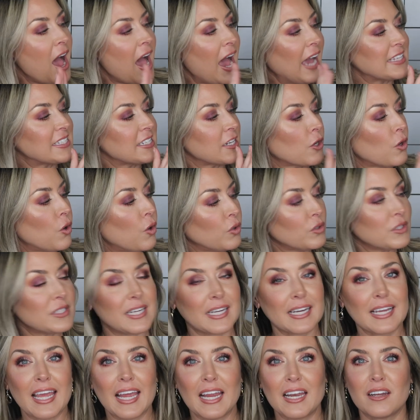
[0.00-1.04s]
I did a whole
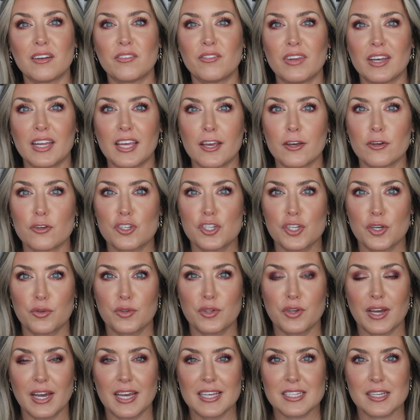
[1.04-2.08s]
dedicated video
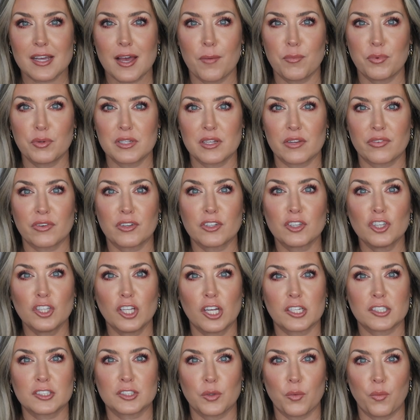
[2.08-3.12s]
showing you guys a couple different
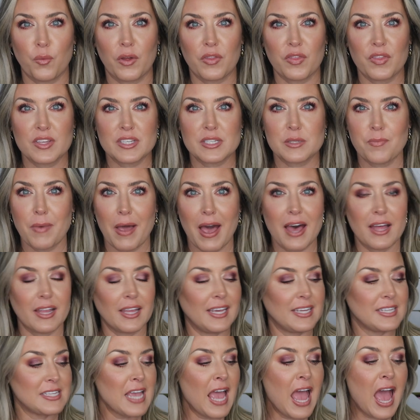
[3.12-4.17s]
looks with this
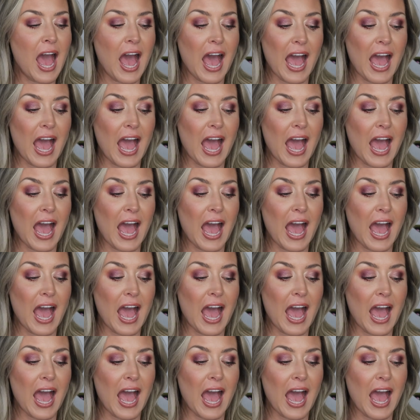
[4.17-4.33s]
palette.